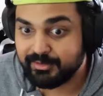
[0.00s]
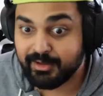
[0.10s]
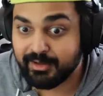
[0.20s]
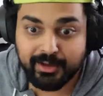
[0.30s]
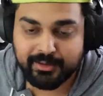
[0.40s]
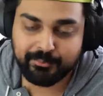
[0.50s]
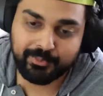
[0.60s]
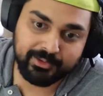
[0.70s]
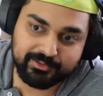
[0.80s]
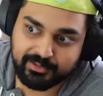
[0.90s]
yeah,
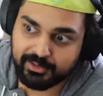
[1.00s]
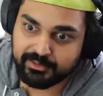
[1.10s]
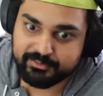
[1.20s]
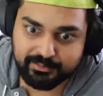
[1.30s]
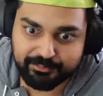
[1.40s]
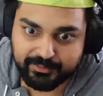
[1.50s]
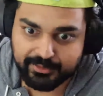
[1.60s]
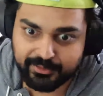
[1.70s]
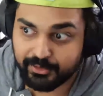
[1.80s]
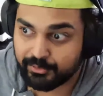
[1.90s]
well, it's like it's like
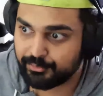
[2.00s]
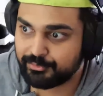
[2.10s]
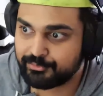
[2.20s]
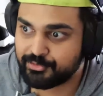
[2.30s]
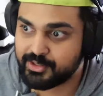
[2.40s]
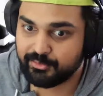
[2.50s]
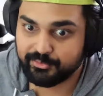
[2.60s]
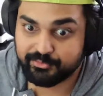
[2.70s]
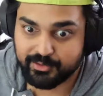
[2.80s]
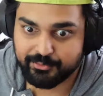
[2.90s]
fucking your channel
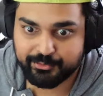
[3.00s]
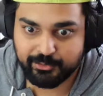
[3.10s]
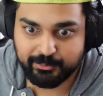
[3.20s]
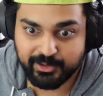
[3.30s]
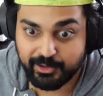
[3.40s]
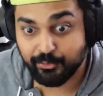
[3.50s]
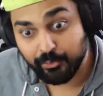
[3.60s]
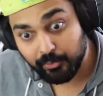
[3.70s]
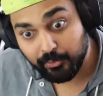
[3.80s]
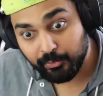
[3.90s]
is either terminated
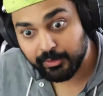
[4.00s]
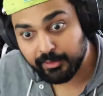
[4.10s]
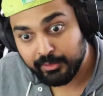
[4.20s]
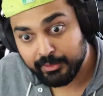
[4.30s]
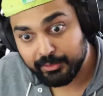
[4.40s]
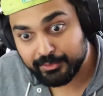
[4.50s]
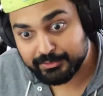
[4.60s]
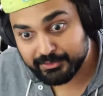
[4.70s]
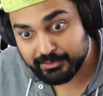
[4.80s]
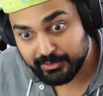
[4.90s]
or you're,
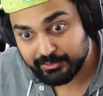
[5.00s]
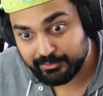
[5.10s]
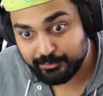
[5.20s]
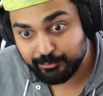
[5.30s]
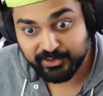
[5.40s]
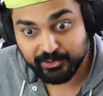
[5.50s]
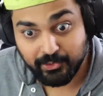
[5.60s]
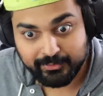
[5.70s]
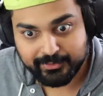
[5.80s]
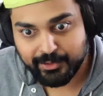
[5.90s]
you're like you've been
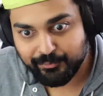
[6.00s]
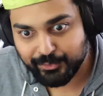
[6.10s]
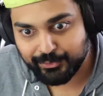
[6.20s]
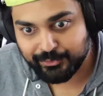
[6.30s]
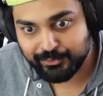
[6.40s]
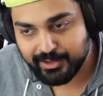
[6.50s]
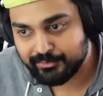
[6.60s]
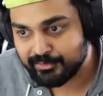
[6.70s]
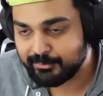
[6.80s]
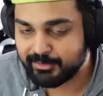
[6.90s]
logged out of all your
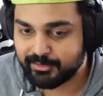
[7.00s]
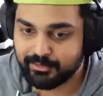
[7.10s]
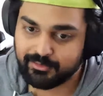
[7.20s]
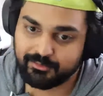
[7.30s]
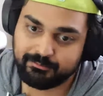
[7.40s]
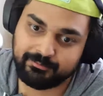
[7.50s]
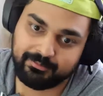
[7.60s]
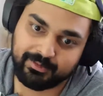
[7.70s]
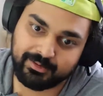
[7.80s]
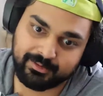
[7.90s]
accounts, and I'm like, oh fuck,